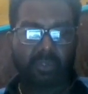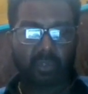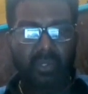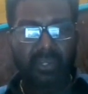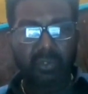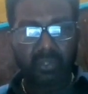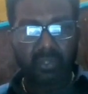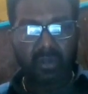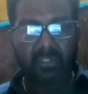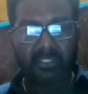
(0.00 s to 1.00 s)
Though I know
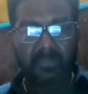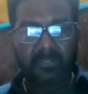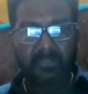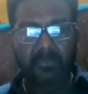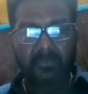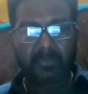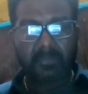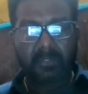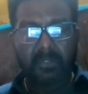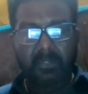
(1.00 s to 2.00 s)
the concept,
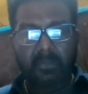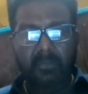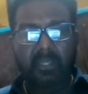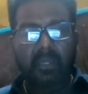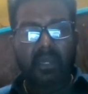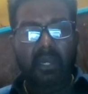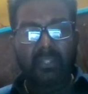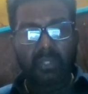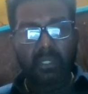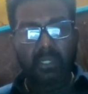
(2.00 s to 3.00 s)
but I
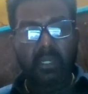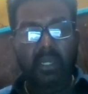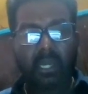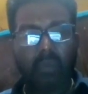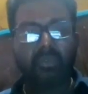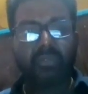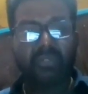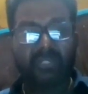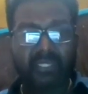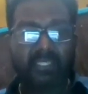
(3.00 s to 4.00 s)
should learn how to
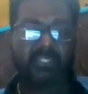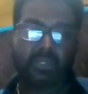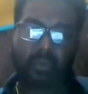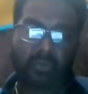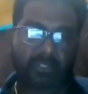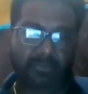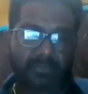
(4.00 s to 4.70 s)
teach the concept.